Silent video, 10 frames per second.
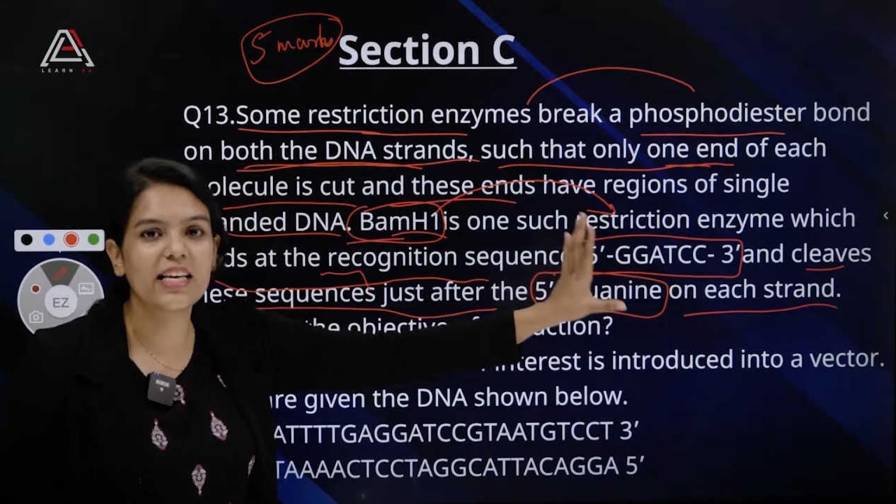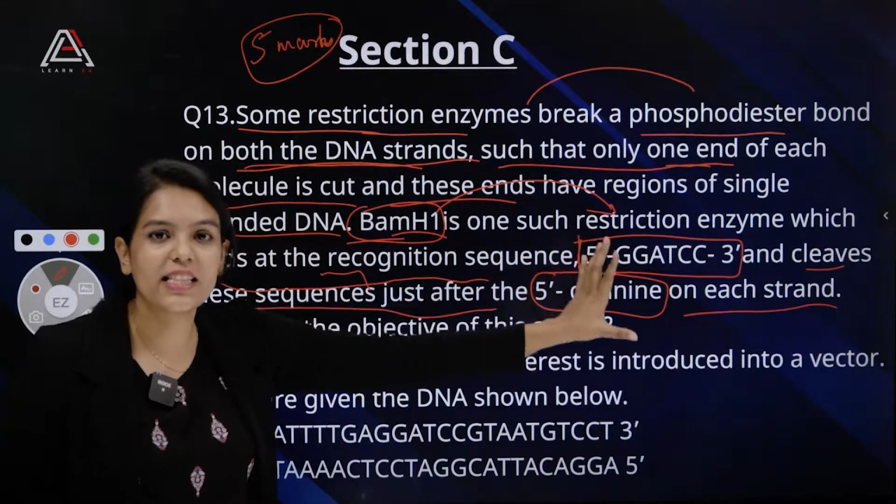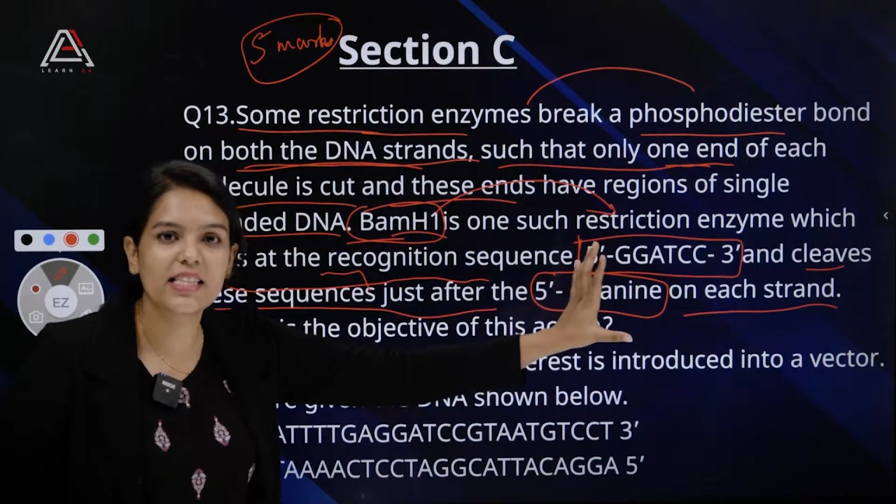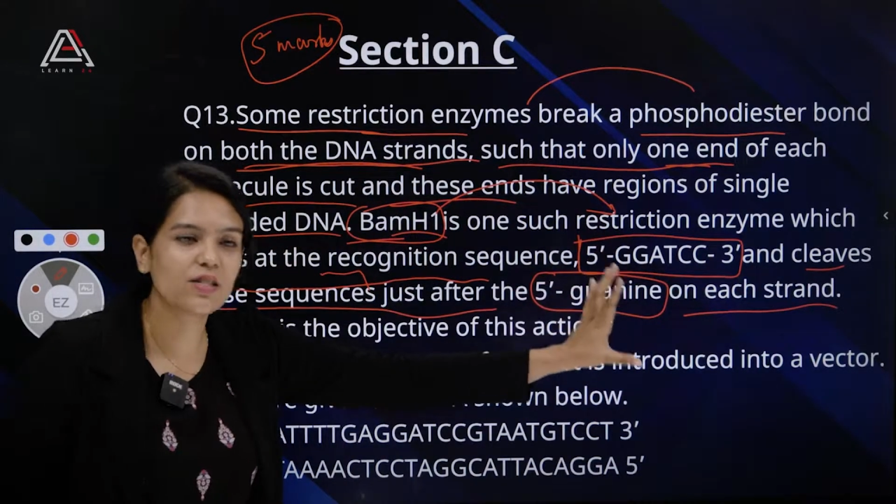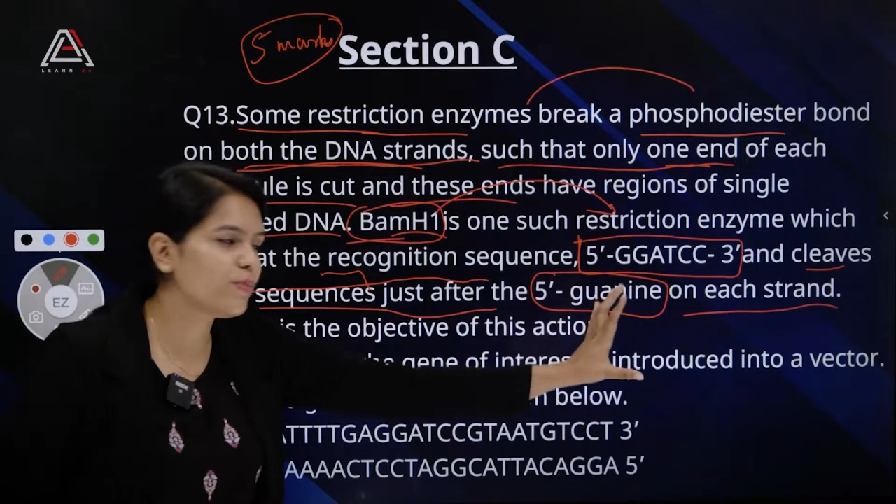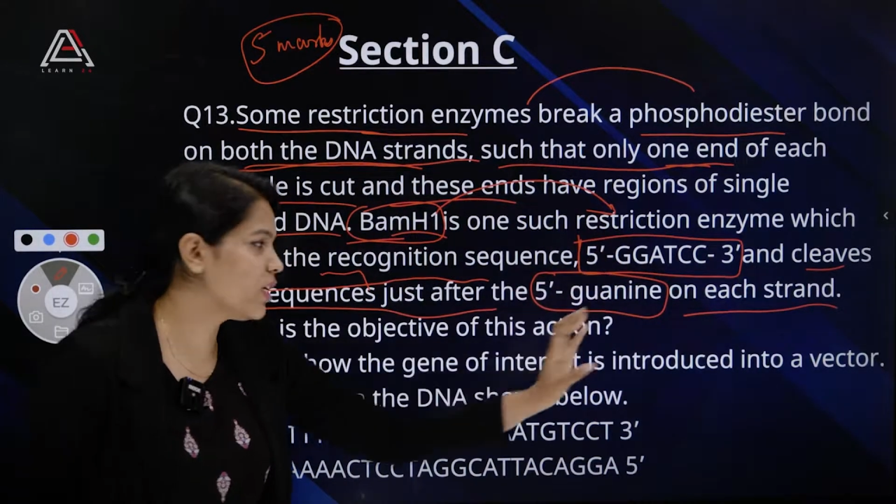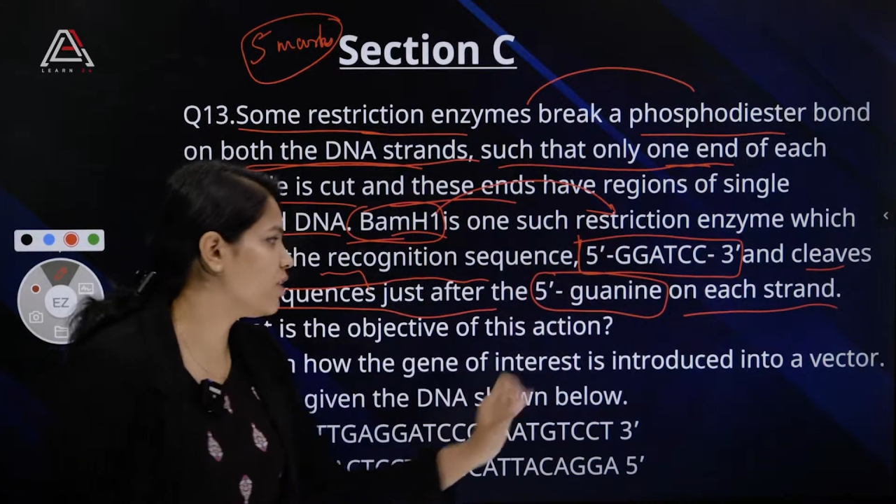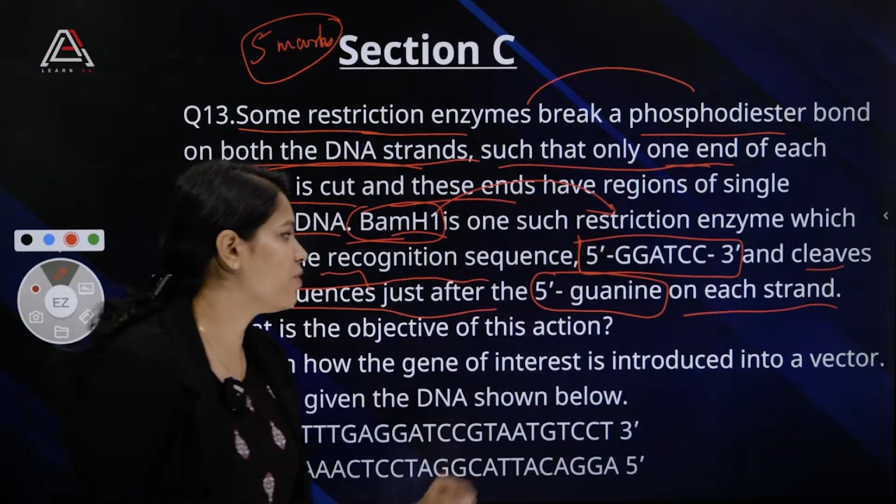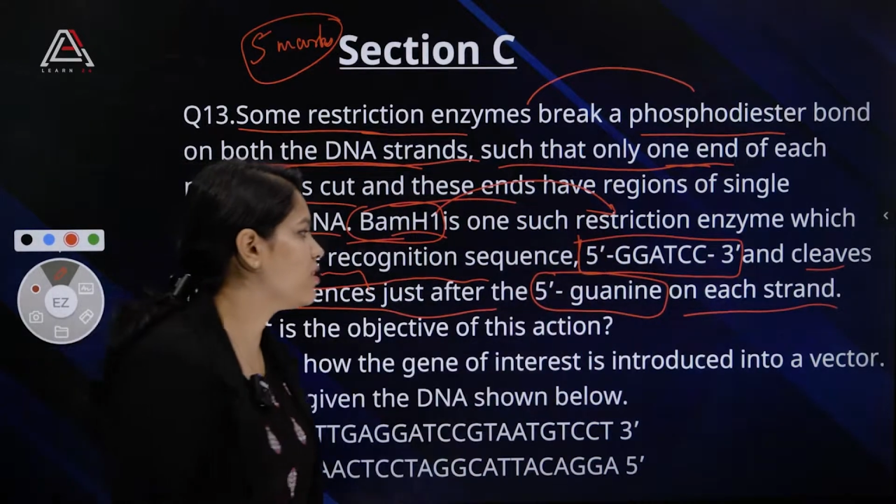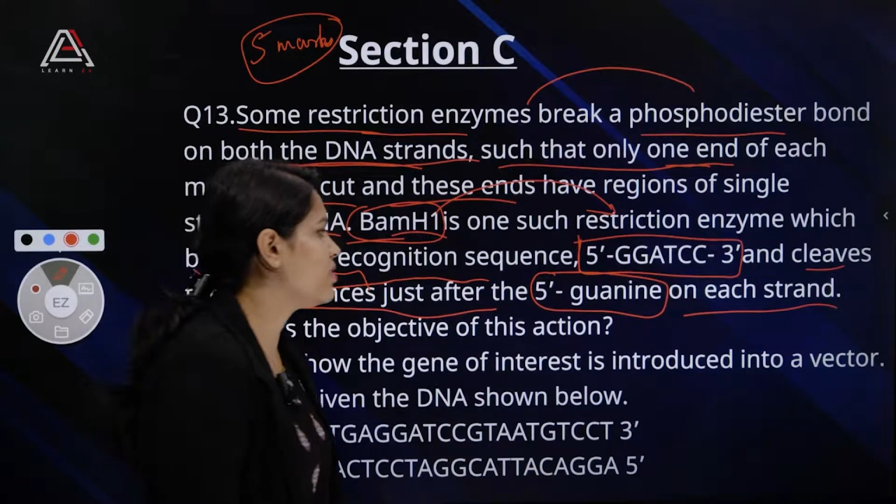in this
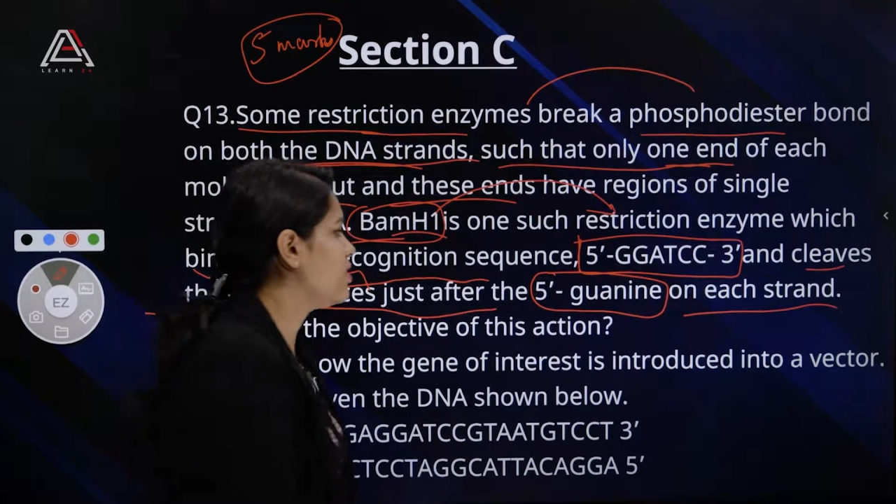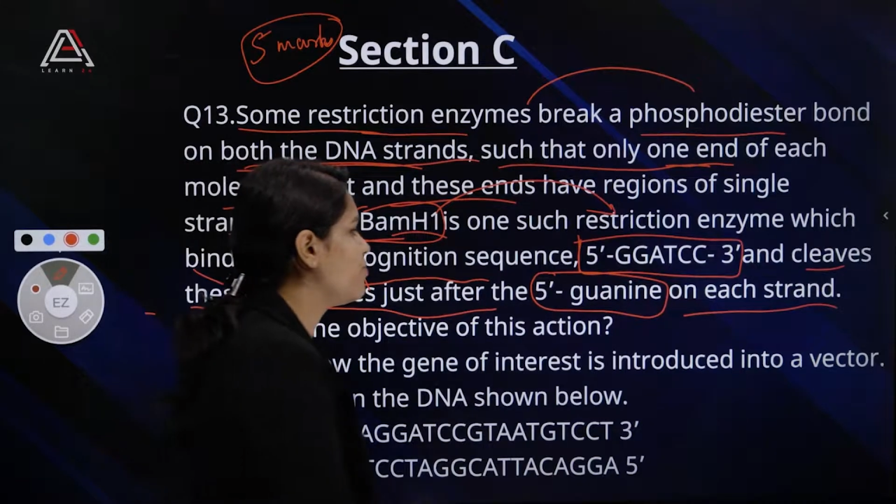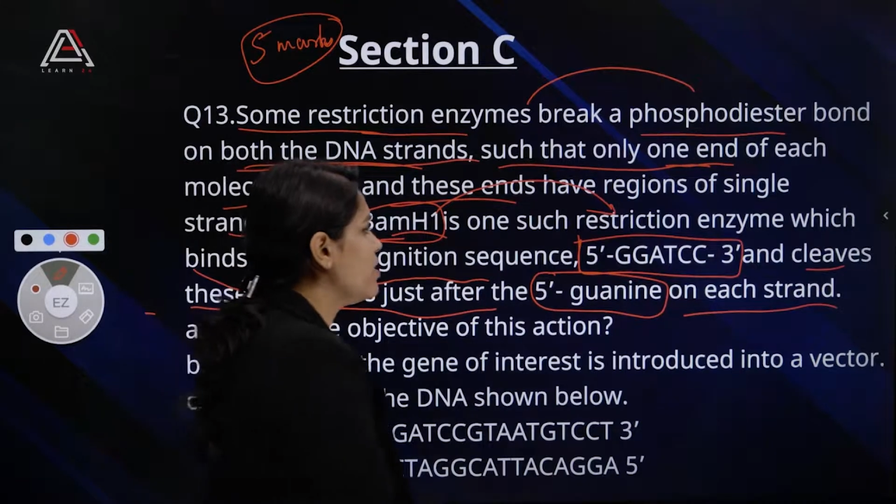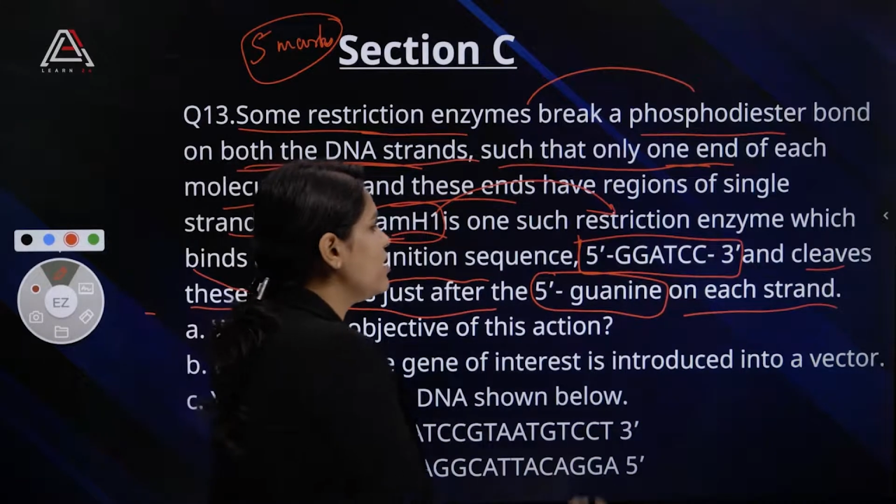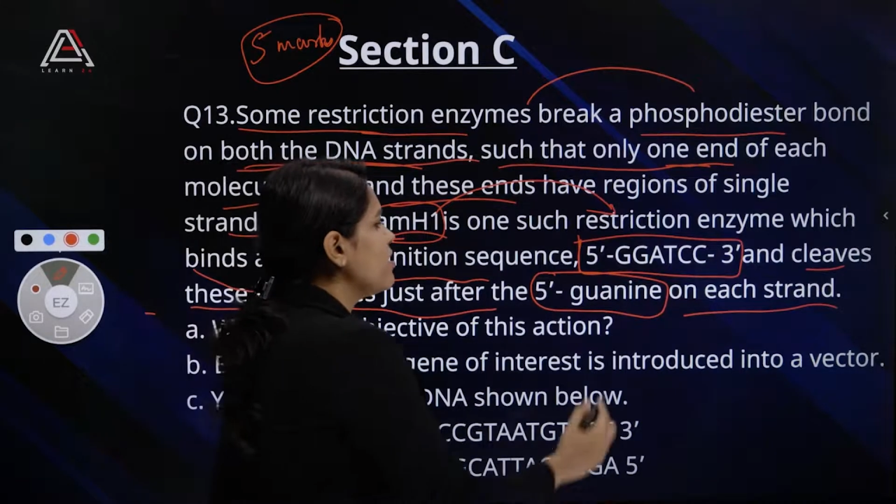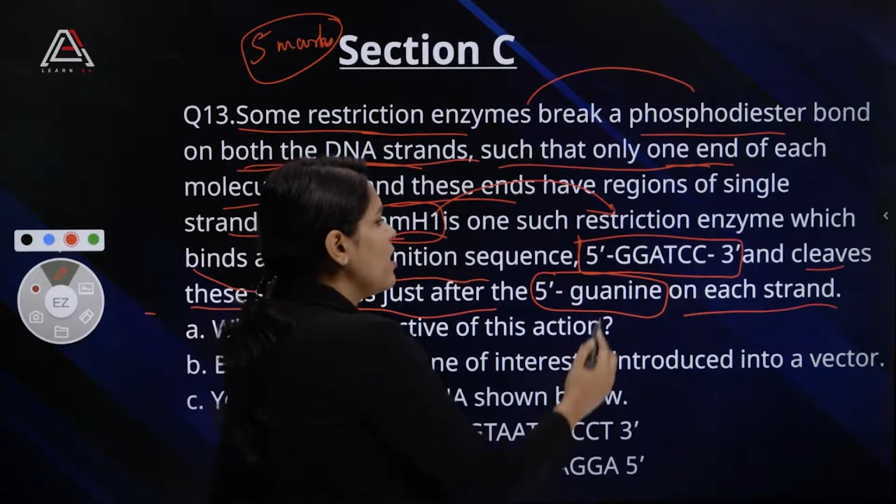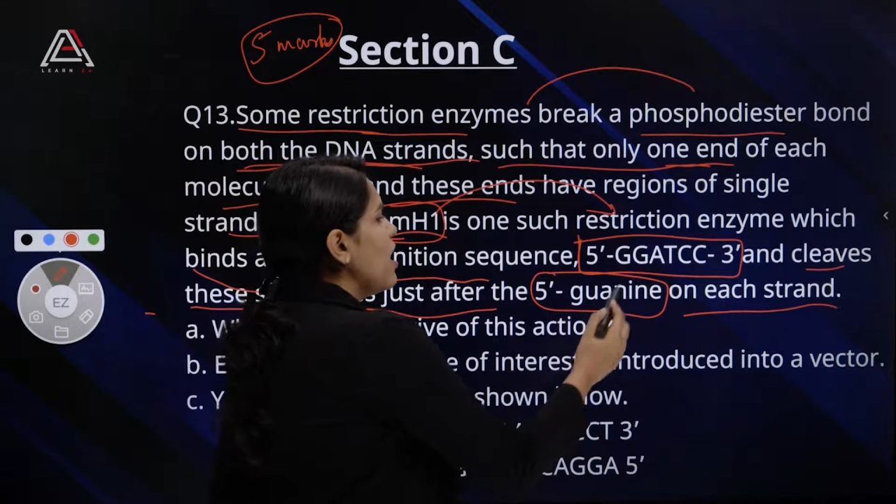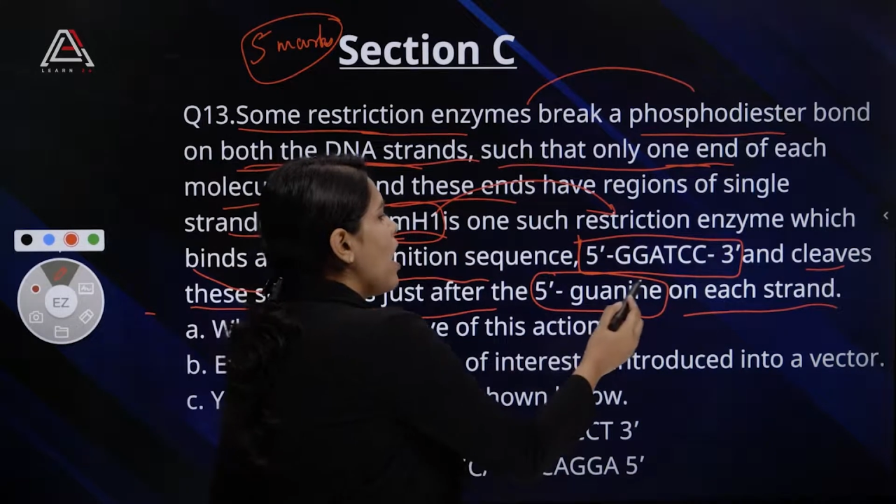particular sequence,